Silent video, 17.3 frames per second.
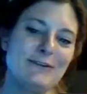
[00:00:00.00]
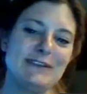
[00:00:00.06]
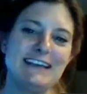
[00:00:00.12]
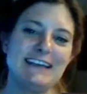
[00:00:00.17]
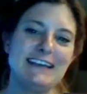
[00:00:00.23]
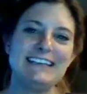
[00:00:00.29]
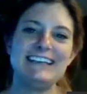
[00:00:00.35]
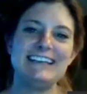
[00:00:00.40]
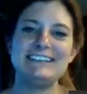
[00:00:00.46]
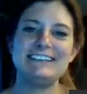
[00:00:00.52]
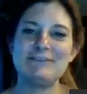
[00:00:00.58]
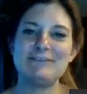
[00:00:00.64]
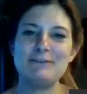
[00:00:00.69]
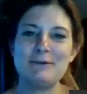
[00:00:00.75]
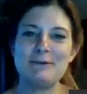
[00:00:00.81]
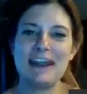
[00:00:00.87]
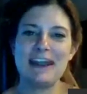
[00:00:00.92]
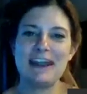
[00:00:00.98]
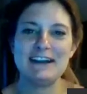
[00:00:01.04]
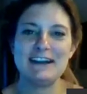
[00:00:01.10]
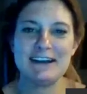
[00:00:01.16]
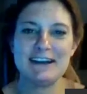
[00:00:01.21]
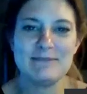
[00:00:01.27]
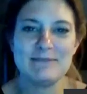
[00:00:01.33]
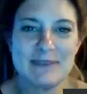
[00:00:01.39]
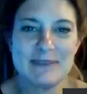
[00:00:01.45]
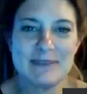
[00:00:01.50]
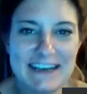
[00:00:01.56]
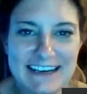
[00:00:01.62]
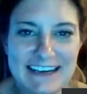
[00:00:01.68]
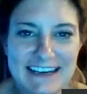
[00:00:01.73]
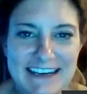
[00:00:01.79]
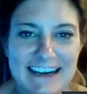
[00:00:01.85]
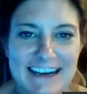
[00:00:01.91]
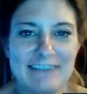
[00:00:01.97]
they take stuff away in a
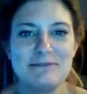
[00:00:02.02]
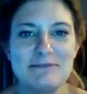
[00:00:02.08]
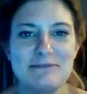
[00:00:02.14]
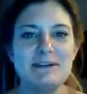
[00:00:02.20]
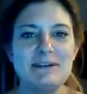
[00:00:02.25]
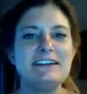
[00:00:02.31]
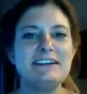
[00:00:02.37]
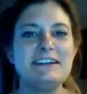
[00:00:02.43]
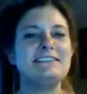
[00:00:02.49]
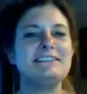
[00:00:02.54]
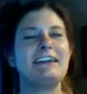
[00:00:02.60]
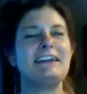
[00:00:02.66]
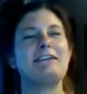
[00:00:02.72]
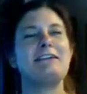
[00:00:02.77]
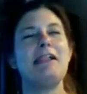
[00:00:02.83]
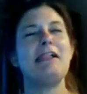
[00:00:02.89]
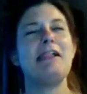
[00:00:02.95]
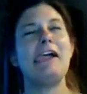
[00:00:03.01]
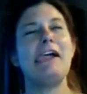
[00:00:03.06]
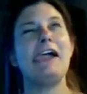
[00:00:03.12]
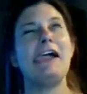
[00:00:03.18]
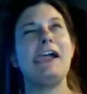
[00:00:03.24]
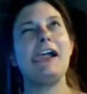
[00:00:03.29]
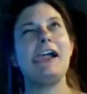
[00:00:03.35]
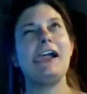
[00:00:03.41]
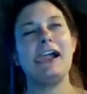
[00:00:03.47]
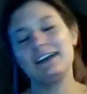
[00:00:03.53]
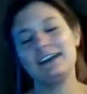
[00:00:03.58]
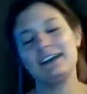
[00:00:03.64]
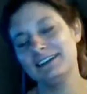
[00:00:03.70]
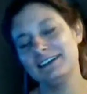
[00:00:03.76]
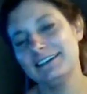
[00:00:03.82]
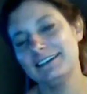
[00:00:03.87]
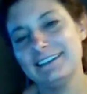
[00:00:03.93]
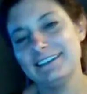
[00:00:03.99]
company and everybody is like, ah.
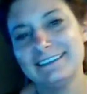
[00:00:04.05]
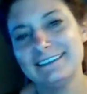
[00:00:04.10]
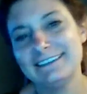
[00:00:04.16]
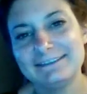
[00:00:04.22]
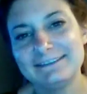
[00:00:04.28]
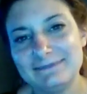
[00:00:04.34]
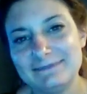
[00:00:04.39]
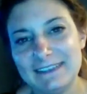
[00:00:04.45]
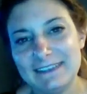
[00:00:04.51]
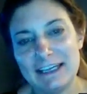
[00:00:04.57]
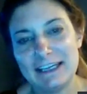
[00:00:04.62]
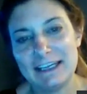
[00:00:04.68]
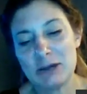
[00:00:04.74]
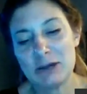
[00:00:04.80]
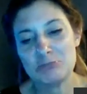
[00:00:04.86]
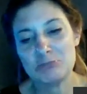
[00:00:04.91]
Yeah,